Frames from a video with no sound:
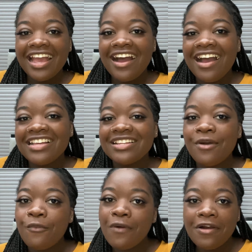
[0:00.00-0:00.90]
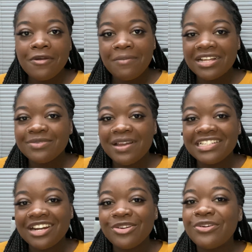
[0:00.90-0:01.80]
guys, and welcome back to my
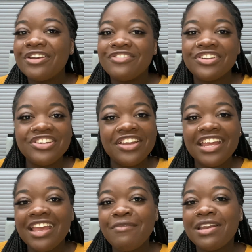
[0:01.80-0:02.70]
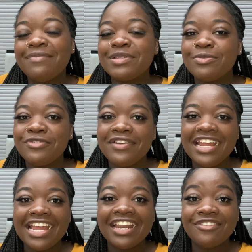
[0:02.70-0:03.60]
channel. If you're new here, my name is
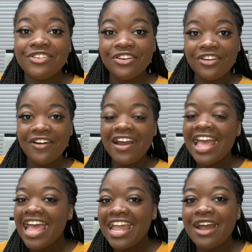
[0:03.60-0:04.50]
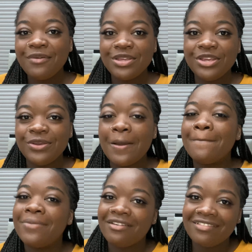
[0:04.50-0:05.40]
Marie, and if you're not, hey, how are you?
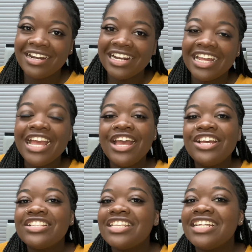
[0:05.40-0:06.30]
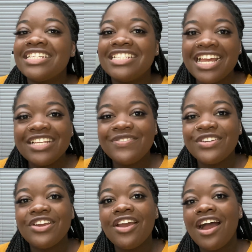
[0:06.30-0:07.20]
But really. So in today's
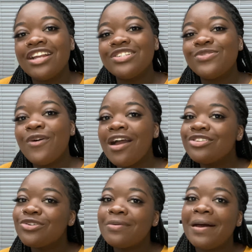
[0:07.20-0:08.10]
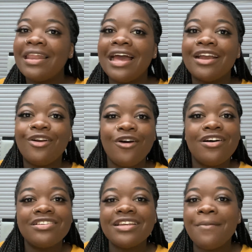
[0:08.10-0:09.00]
video, I just thought I'd talk about like
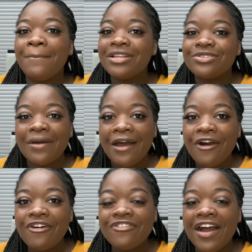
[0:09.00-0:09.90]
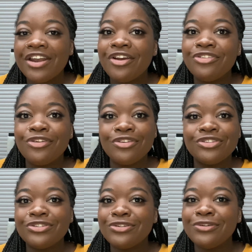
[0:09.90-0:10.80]
God and mental health. I know
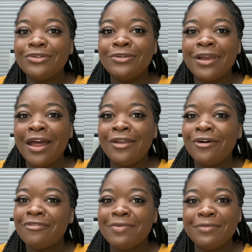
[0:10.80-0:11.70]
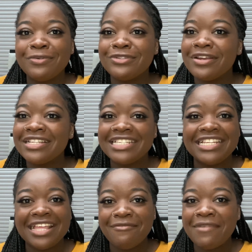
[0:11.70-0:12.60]
those two, a lot of people don't see
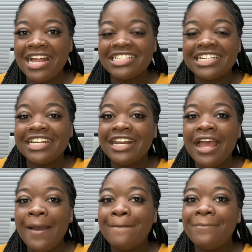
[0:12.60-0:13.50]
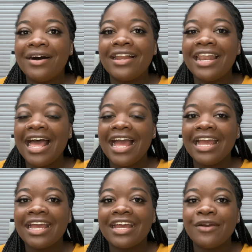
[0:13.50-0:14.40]
them matching, but
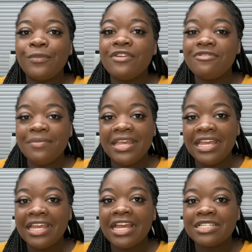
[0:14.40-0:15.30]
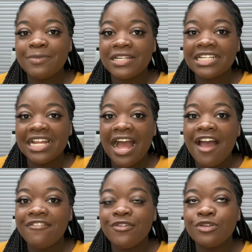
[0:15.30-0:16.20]
like with me especially,
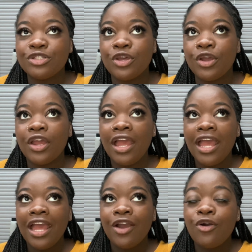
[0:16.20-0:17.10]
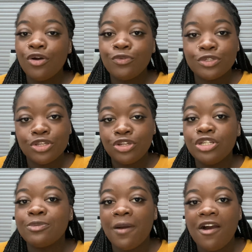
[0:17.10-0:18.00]
I feel as though God was a
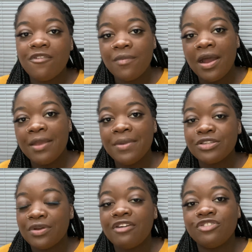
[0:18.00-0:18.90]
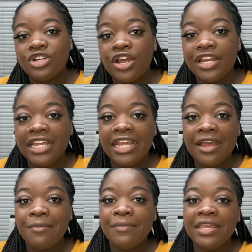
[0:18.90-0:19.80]
huge part of my mental health journey
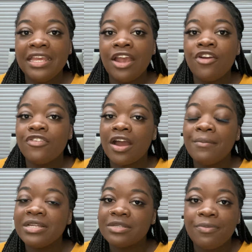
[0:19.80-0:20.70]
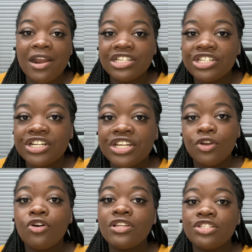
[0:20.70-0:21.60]
and me overcoming depression.
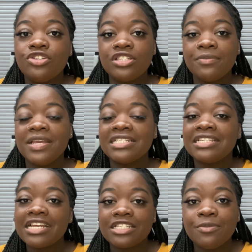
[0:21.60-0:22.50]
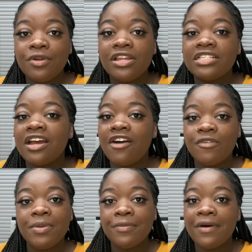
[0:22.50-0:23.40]
God is using me as a testimony to other
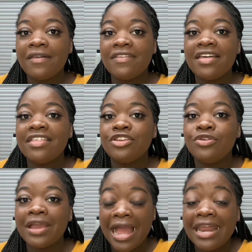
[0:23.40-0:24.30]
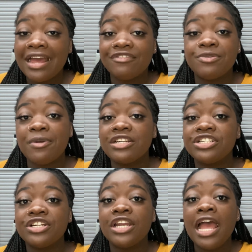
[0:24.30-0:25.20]
people out there that you can have
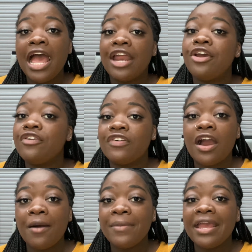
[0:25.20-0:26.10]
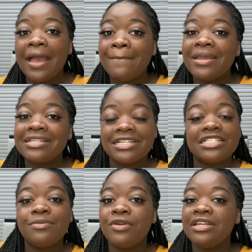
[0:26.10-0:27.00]
depression and overcome it, and be a
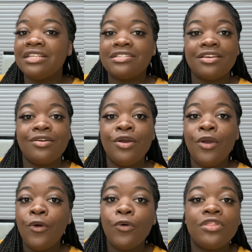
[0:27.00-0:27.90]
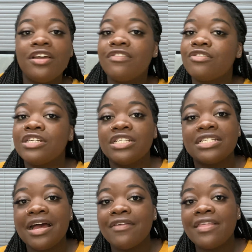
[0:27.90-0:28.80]
testimony to all the other Christians
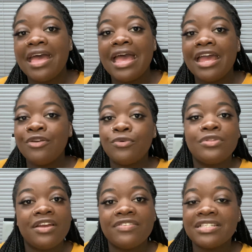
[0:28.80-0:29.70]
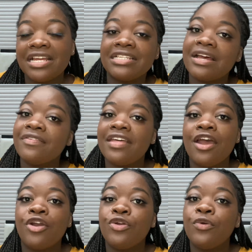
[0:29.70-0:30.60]
out there and all the other saints out
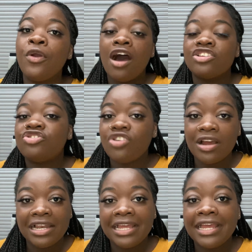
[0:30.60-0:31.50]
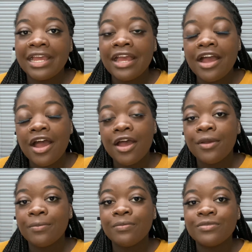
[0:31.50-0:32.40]
there who are struggling.
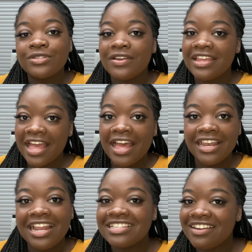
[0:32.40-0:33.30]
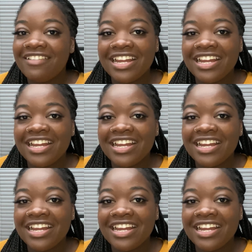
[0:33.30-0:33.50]
So yeah, let's get right